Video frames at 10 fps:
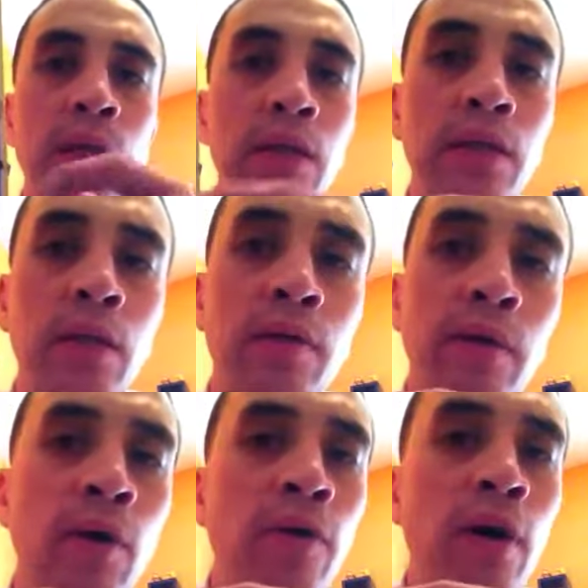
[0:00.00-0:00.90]
So
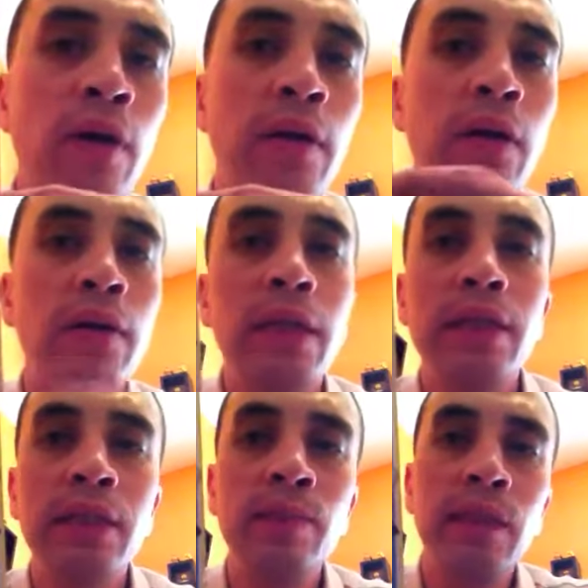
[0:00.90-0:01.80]
all in all, that
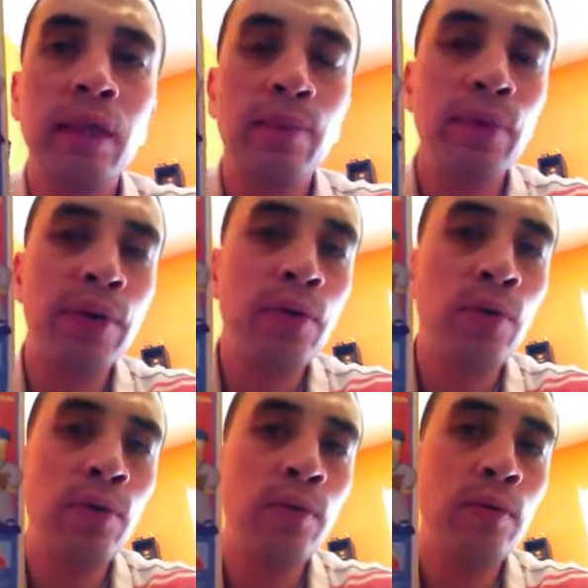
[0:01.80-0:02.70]
seems like a pretty
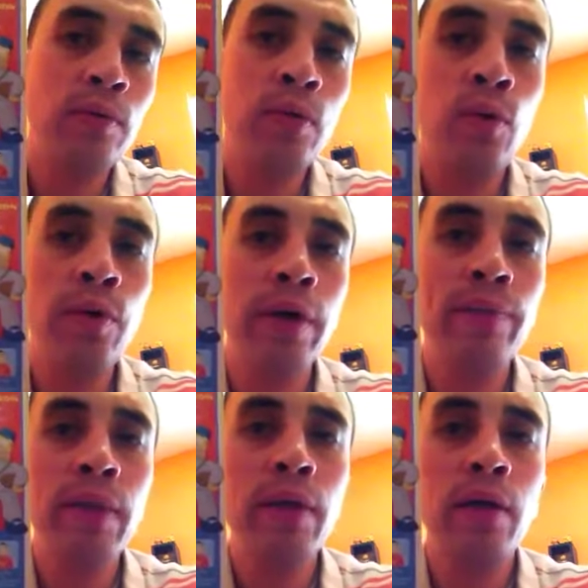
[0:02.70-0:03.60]
cool toy.
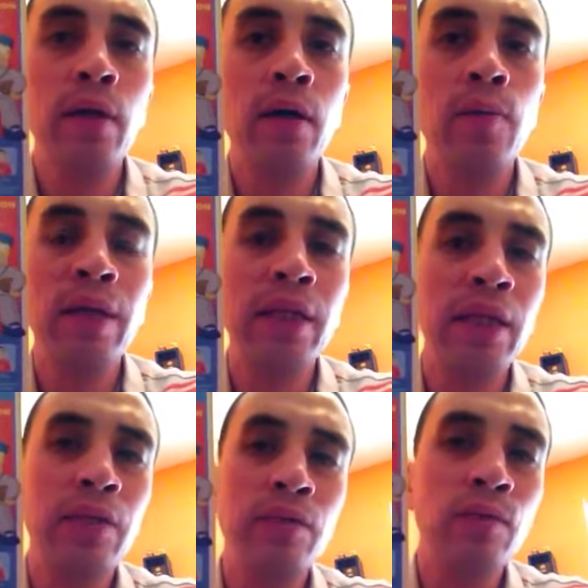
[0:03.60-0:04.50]
I
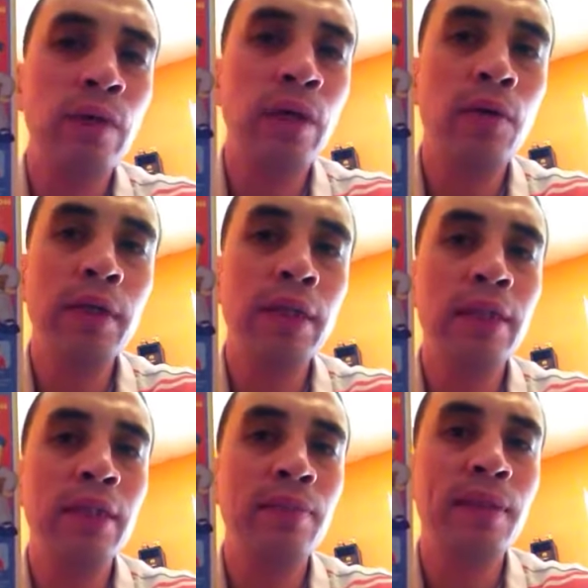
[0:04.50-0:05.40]
think he was really only in the
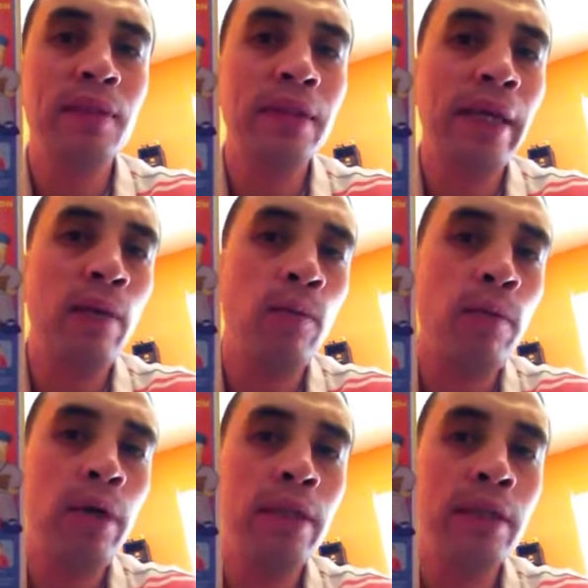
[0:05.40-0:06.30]
Simpsons that
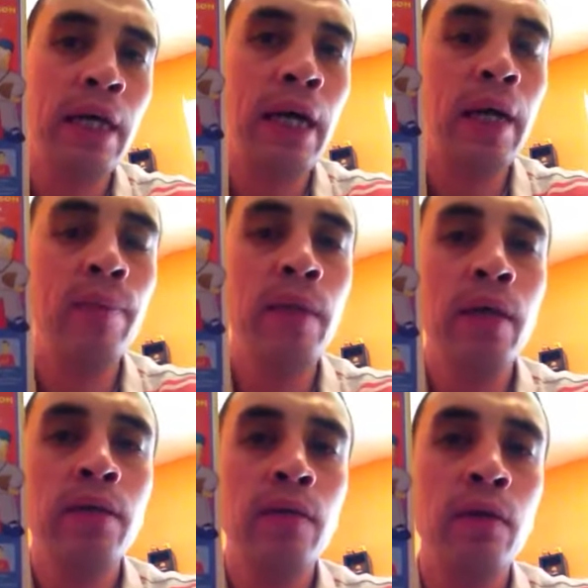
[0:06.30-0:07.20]
one time.
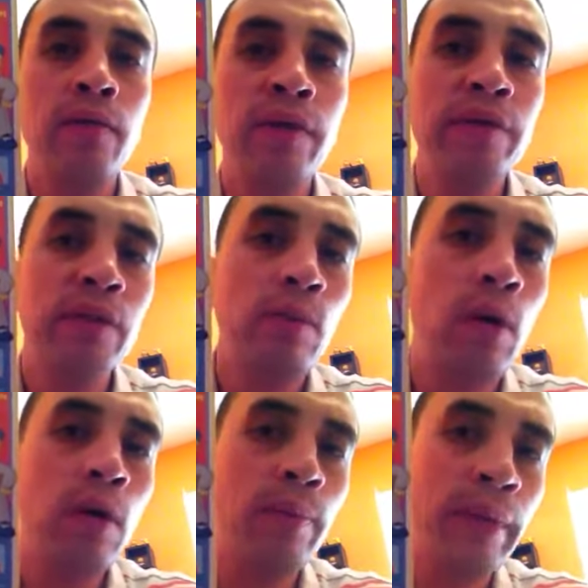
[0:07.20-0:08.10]
So very
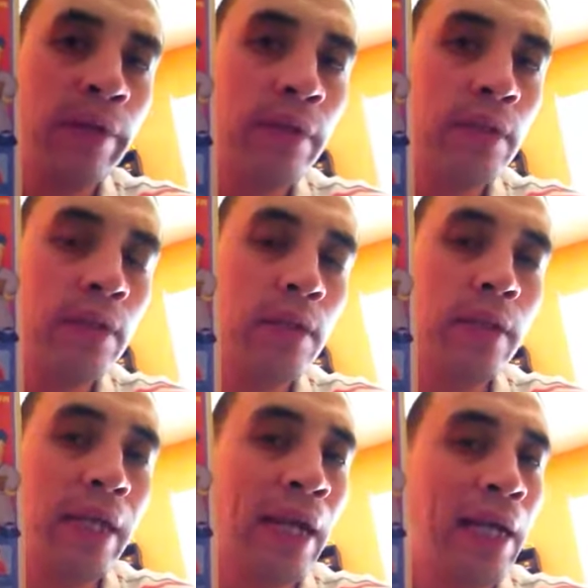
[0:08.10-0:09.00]
small appearance
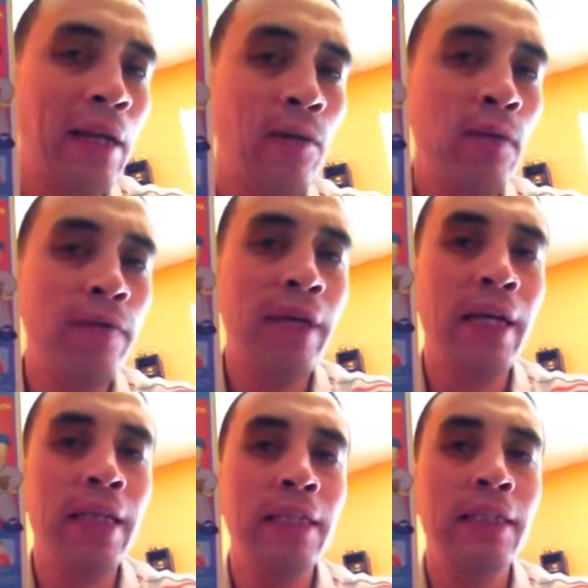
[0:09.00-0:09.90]
that I know of, at
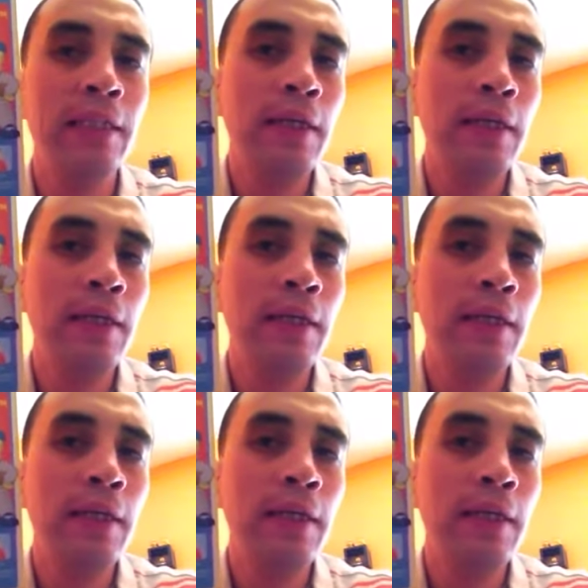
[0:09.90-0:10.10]
least.